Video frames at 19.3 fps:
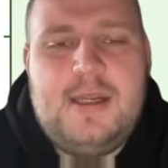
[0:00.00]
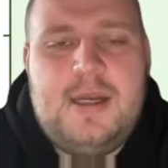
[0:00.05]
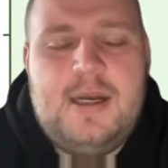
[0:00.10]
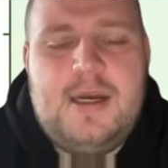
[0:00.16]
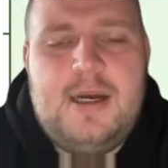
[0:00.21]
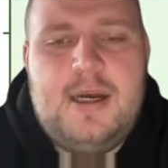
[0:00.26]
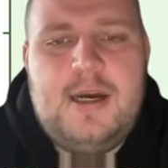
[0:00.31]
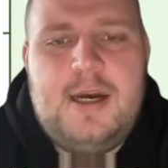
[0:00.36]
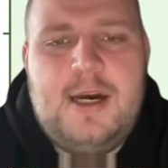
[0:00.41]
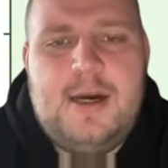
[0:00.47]

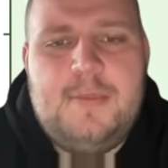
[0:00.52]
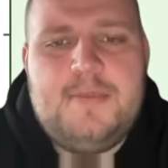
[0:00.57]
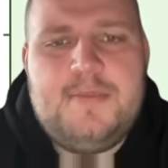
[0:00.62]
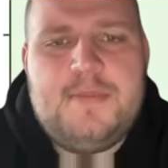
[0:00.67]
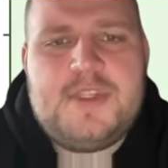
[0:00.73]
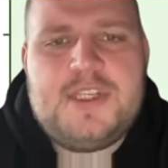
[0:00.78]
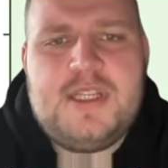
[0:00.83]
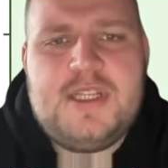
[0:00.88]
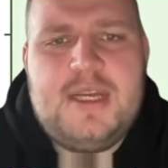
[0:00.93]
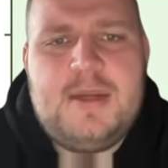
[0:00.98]

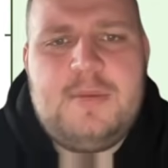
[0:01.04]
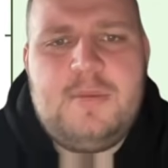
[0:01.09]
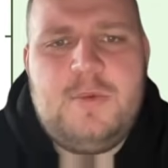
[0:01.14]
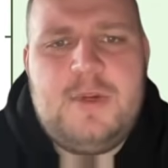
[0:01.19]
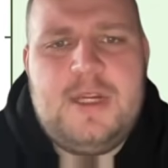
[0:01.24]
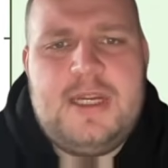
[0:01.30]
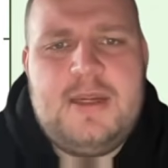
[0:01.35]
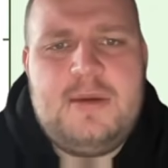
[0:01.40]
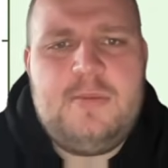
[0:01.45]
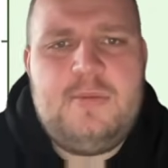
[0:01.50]
So then
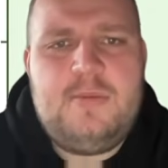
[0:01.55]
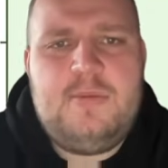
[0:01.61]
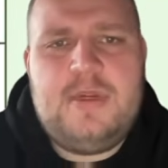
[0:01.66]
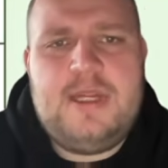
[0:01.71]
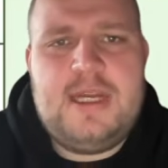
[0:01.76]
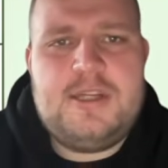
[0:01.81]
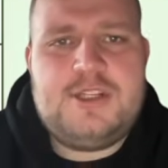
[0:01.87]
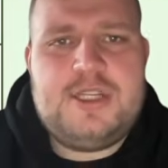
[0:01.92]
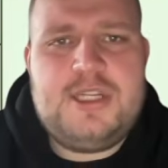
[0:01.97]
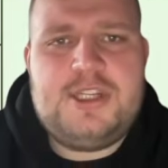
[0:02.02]
we
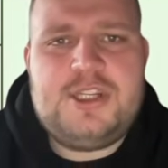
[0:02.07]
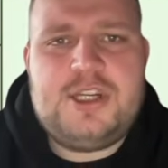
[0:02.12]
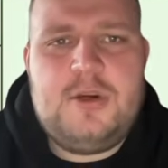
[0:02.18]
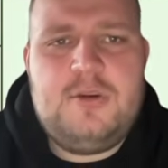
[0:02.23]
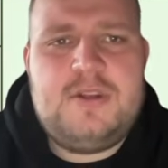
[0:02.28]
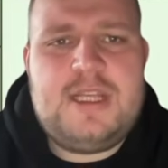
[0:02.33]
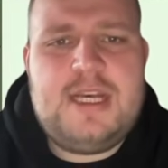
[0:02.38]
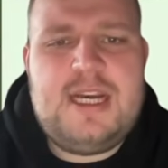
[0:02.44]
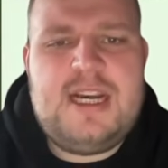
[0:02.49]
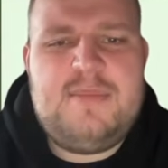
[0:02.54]
actually
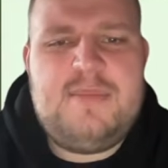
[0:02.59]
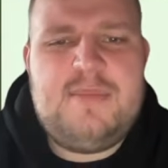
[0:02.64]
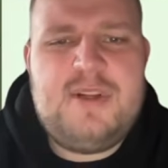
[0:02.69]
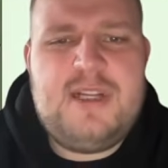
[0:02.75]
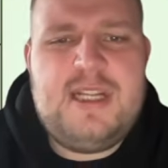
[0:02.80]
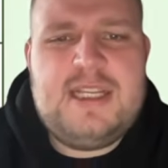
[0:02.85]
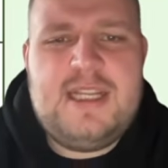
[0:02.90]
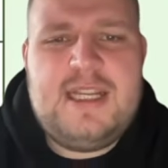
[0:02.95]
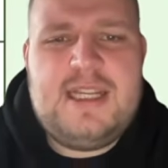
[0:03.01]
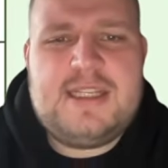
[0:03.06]
showed that,
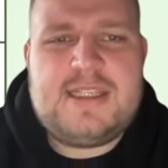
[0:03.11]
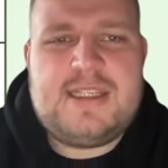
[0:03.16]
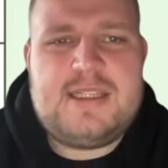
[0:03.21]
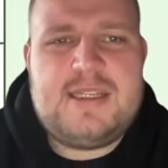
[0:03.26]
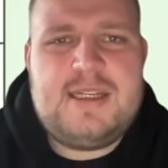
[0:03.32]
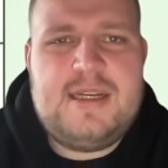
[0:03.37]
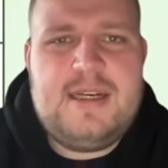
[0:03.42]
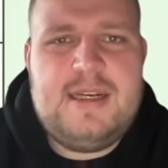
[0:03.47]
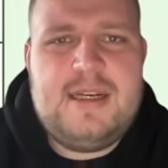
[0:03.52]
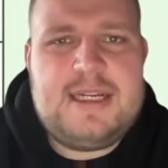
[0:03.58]
but in this
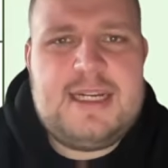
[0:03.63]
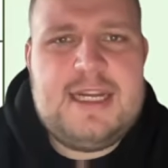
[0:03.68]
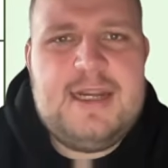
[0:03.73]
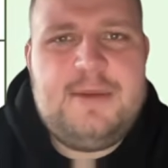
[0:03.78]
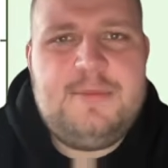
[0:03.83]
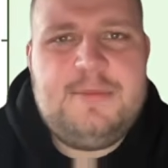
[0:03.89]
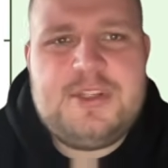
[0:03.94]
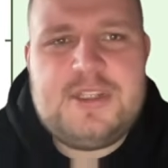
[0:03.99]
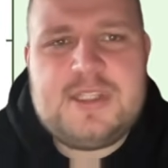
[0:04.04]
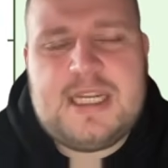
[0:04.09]

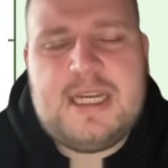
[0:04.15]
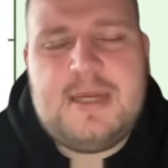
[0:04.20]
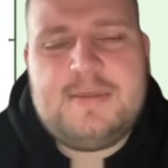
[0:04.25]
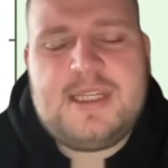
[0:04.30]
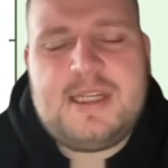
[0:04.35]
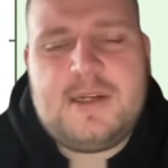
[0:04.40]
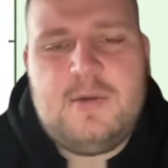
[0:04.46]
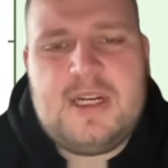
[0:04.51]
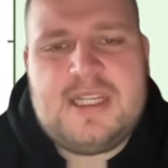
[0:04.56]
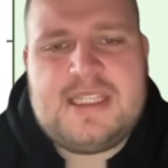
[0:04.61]
game we just kept
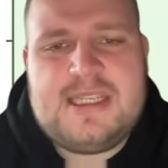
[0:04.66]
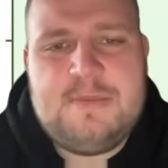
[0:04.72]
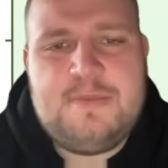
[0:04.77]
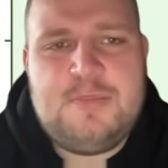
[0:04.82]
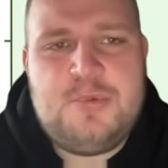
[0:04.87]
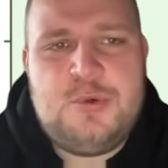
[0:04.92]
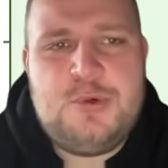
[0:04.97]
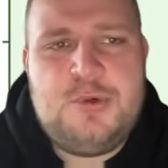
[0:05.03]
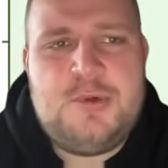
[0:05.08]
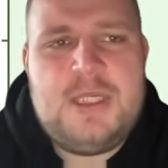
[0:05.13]
it quite
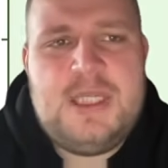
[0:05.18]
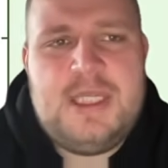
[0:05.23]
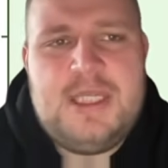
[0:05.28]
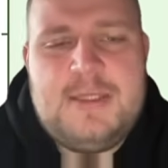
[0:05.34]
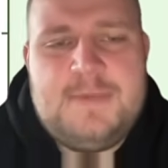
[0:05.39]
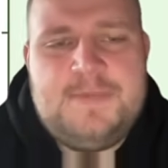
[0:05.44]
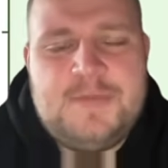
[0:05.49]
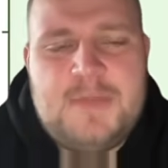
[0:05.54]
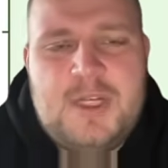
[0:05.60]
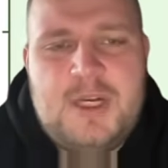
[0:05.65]
simple.
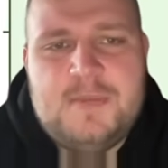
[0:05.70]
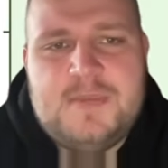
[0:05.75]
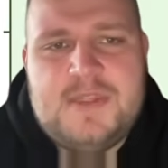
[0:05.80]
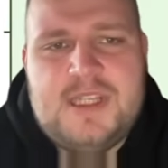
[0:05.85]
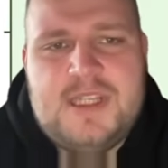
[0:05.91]
So